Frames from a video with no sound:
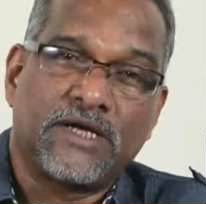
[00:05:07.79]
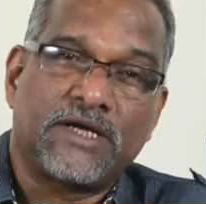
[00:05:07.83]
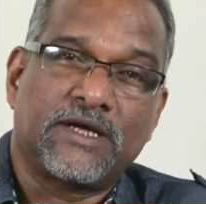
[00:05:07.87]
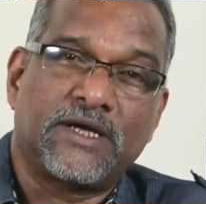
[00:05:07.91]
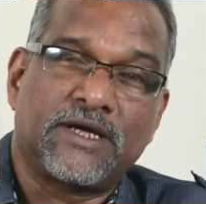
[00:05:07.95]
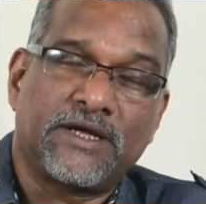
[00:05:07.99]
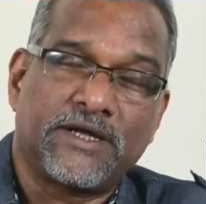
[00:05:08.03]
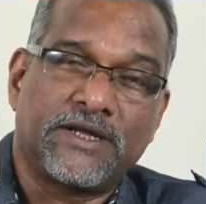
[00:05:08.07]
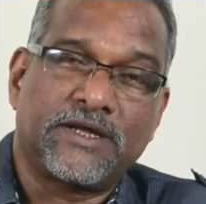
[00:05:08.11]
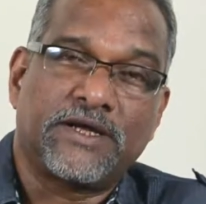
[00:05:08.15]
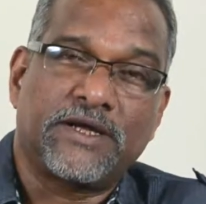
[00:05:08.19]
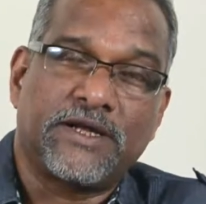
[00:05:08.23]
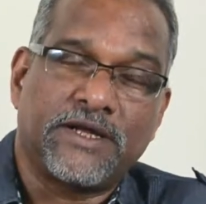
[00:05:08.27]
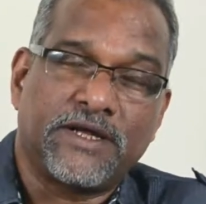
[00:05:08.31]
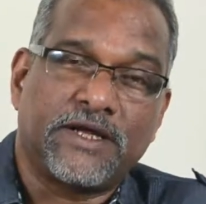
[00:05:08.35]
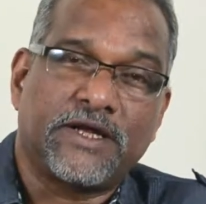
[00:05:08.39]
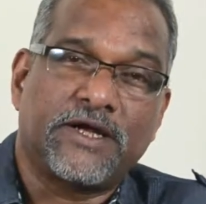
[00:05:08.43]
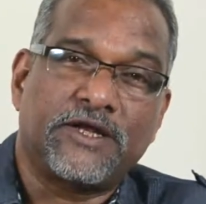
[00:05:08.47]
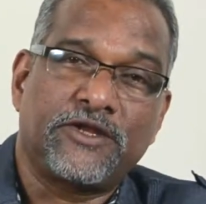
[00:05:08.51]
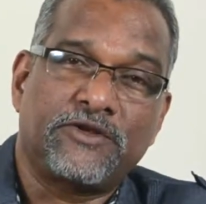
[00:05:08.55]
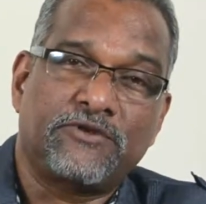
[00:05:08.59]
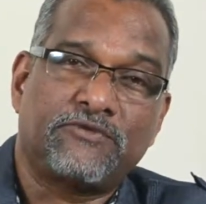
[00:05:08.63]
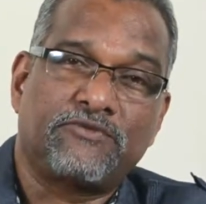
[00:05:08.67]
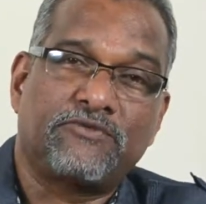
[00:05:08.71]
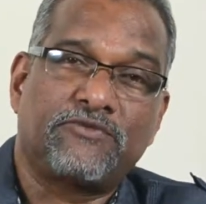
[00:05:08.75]
any
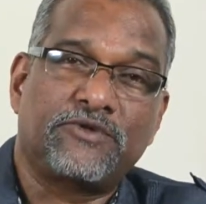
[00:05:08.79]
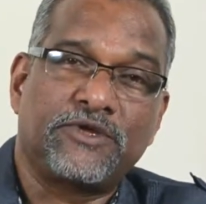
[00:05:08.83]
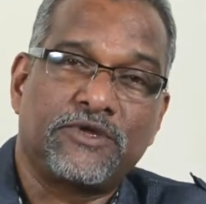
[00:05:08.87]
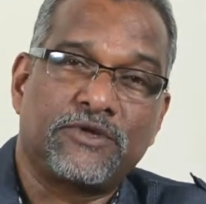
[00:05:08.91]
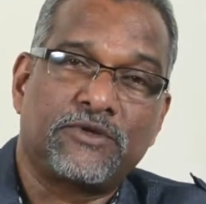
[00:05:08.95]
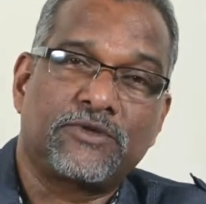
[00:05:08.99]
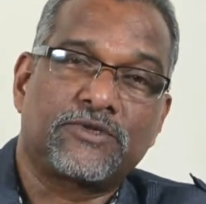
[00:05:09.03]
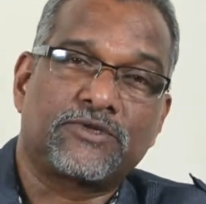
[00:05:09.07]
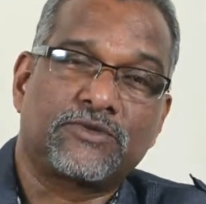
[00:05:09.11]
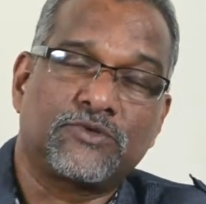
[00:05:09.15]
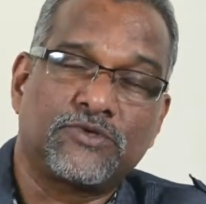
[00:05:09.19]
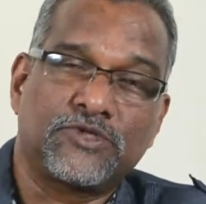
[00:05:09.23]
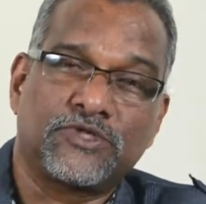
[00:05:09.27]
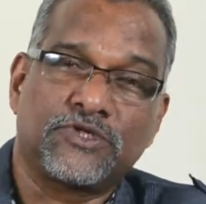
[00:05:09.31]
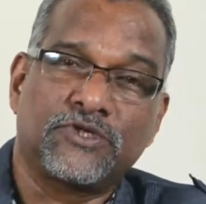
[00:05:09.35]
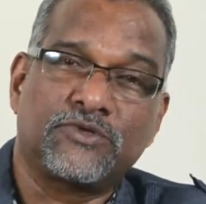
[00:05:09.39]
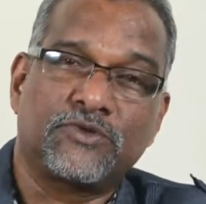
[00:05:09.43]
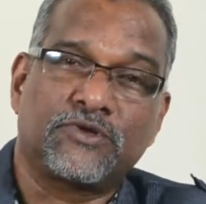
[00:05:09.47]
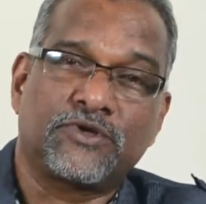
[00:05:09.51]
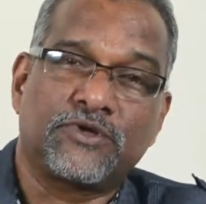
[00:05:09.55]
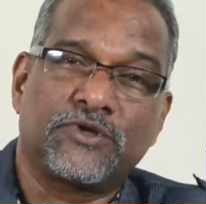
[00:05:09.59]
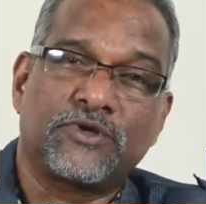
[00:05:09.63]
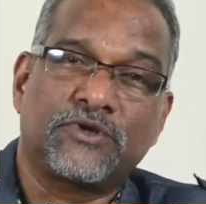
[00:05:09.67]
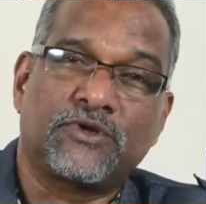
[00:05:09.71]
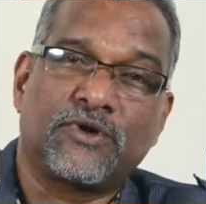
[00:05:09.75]
kind of, you know, social
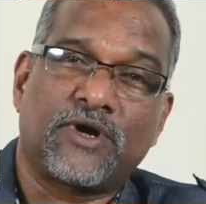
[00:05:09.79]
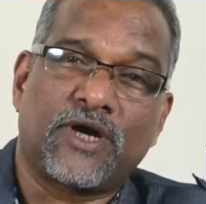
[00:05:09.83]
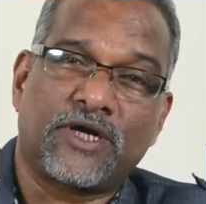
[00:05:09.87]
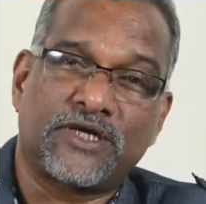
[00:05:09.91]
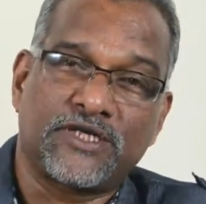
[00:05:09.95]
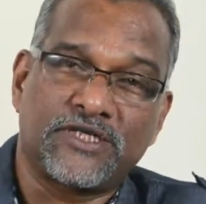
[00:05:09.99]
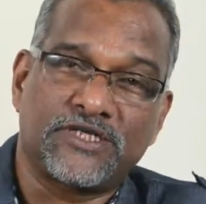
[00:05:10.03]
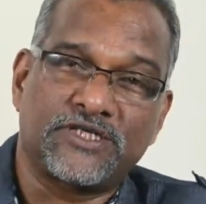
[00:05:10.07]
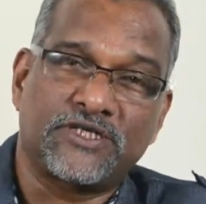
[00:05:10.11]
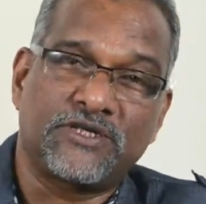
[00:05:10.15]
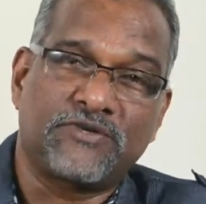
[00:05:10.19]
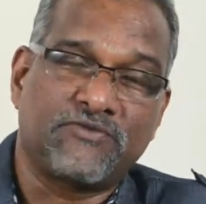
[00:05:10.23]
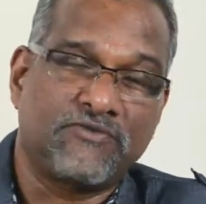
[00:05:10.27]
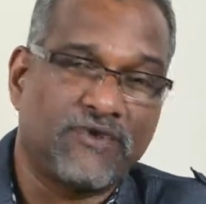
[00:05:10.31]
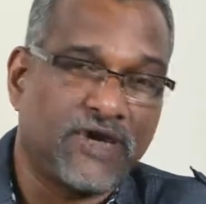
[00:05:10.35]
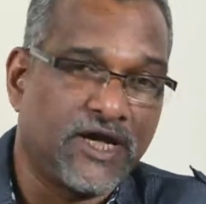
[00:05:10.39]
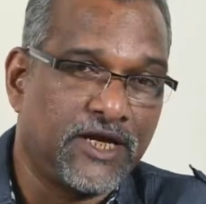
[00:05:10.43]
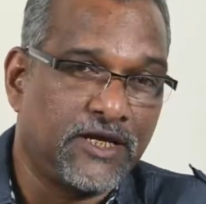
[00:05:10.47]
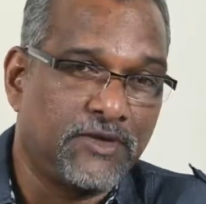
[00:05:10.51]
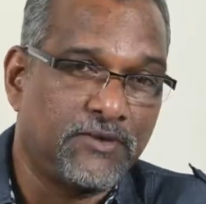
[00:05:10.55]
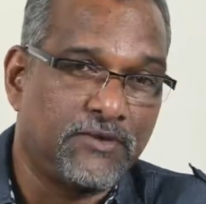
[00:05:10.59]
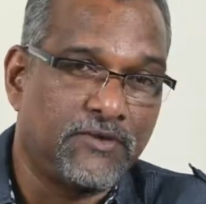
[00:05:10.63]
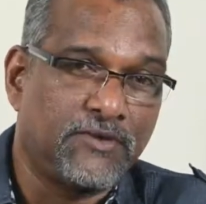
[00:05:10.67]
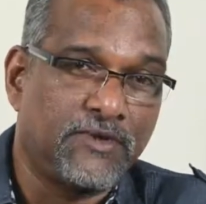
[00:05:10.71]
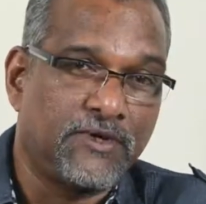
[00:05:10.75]
or, you know, artistic
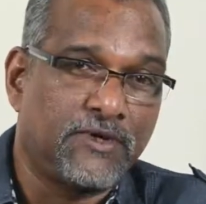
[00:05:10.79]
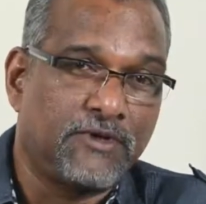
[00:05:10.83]
value.